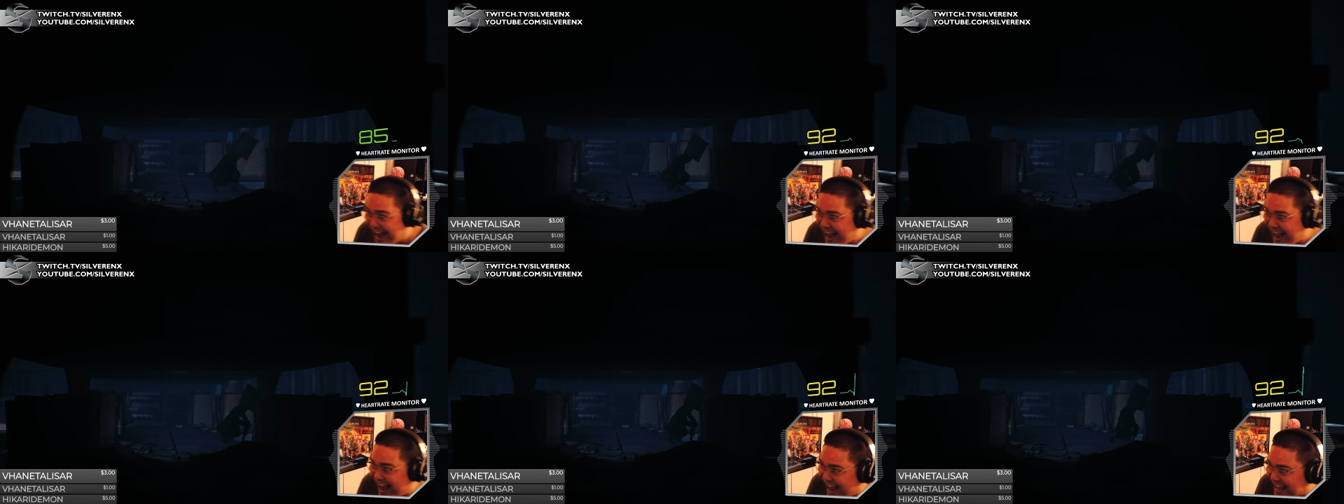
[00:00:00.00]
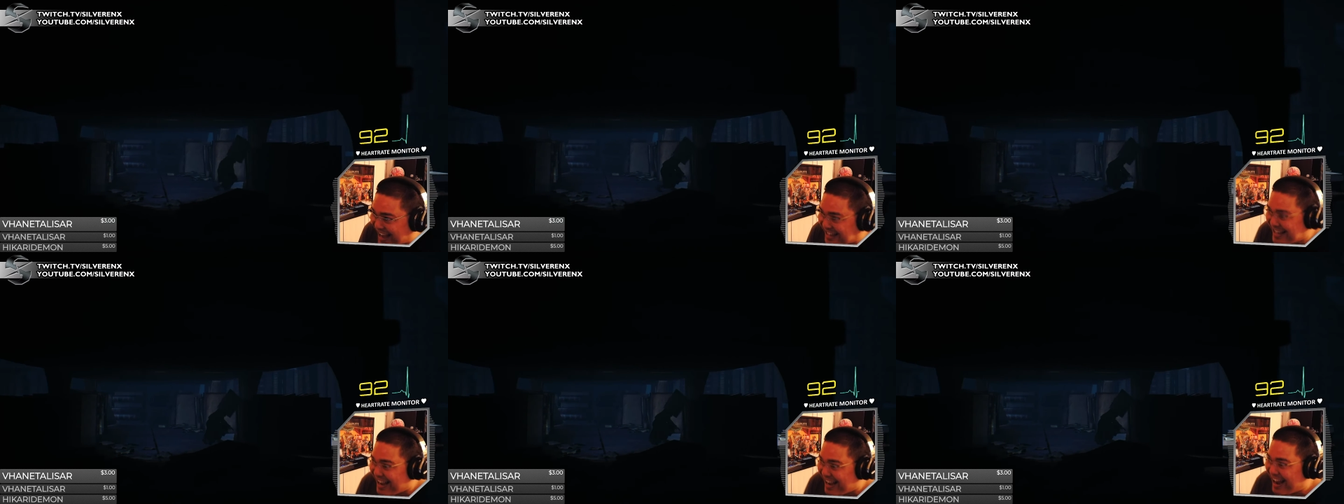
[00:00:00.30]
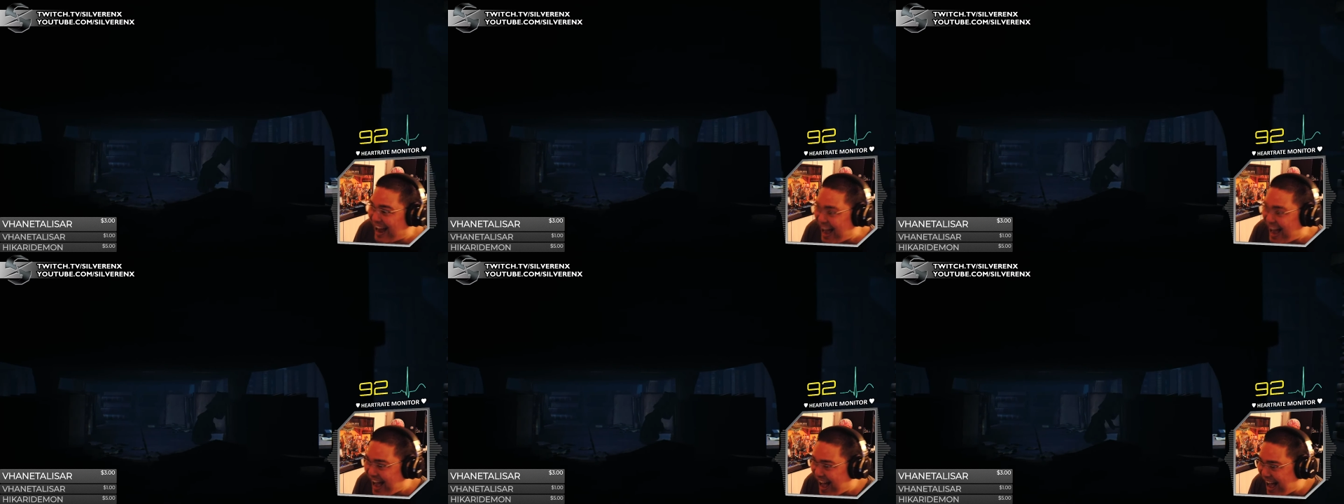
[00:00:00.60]
Ah! Ah! Oh my god.
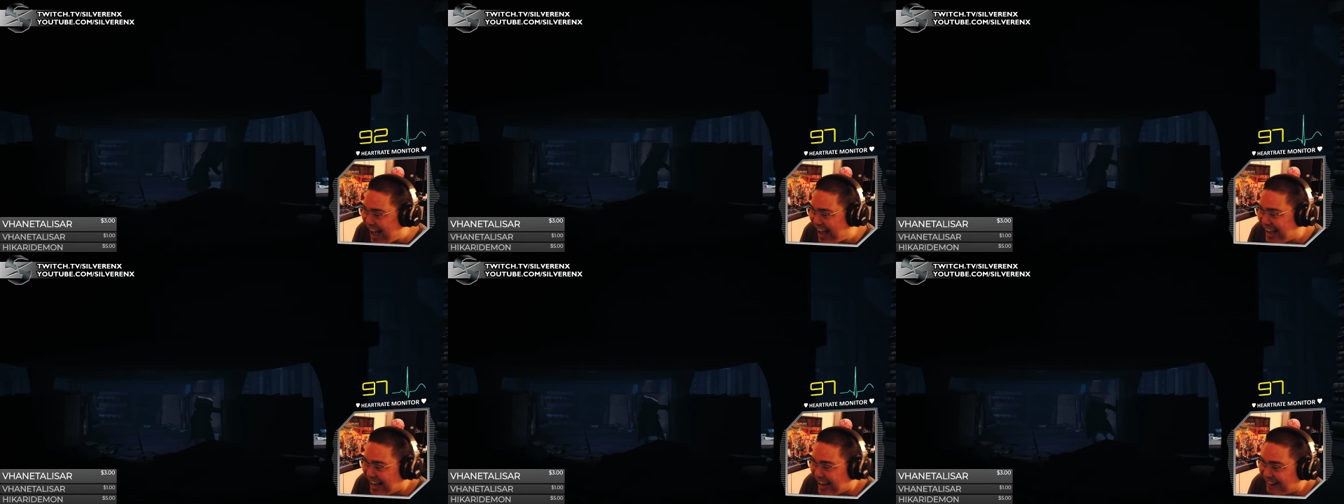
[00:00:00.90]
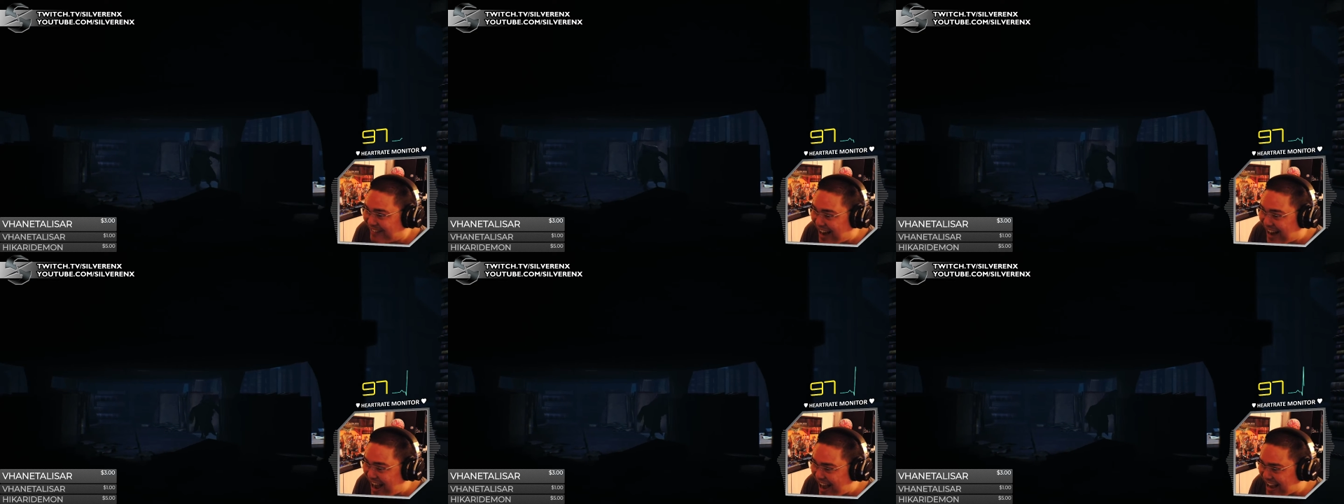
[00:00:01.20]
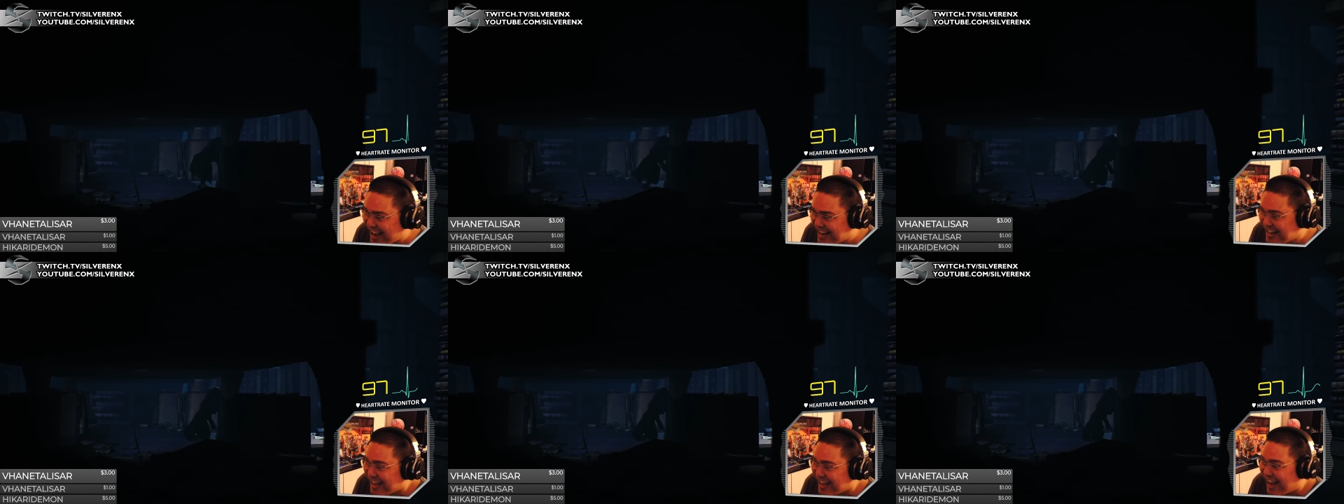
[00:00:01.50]
Ah!
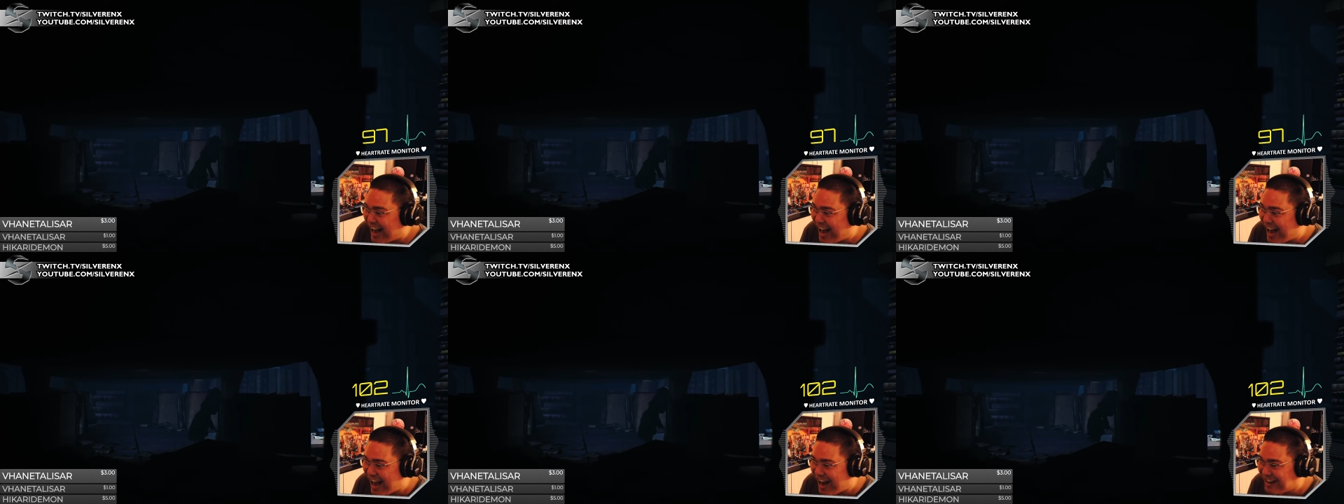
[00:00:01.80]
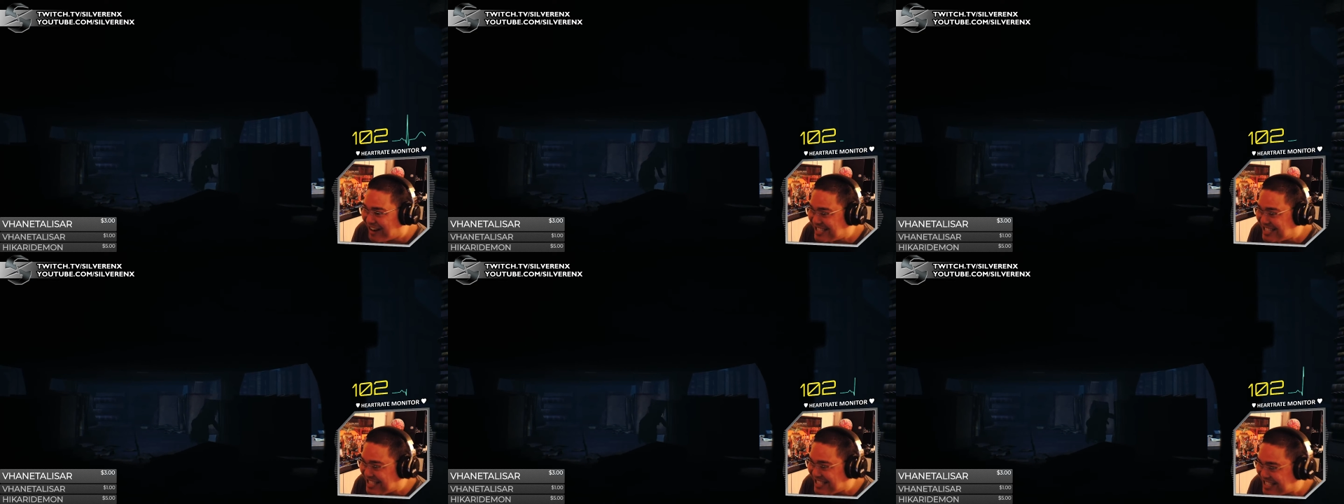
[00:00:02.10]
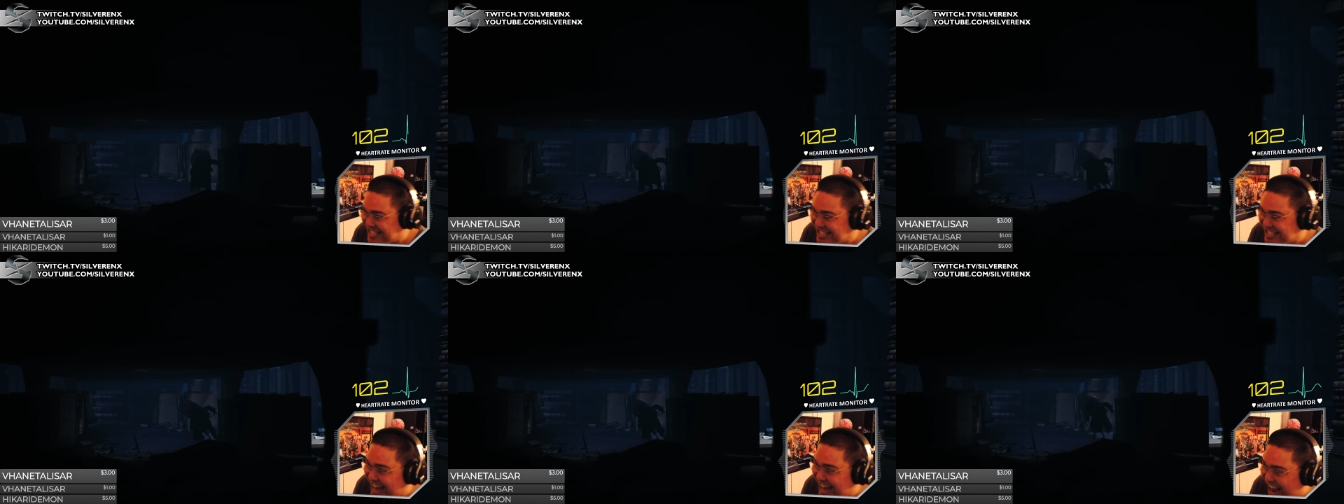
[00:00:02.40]
Run! Oh
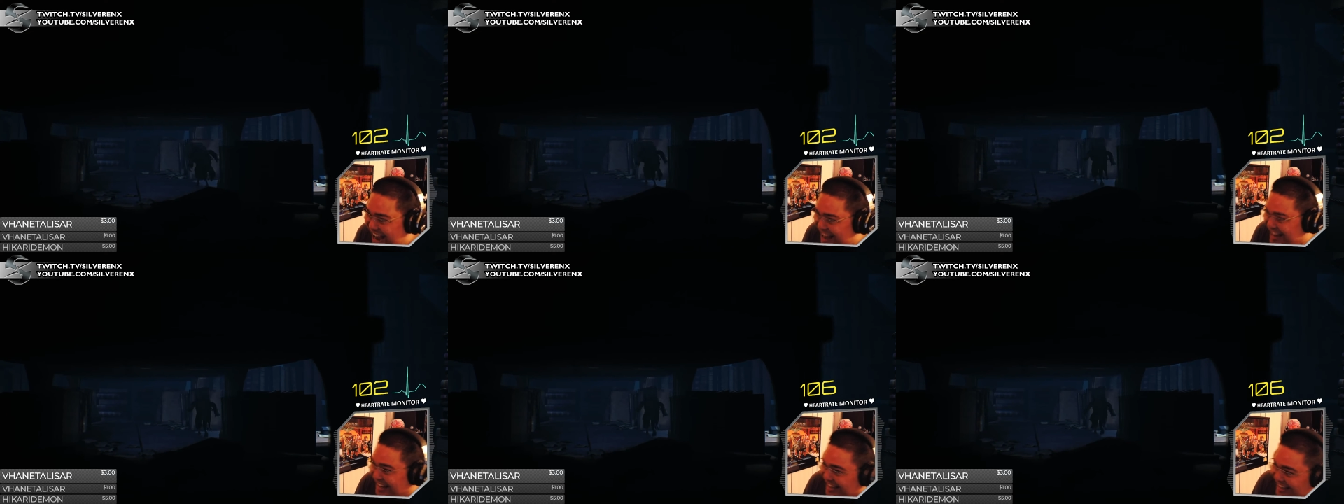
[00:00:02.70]
shit.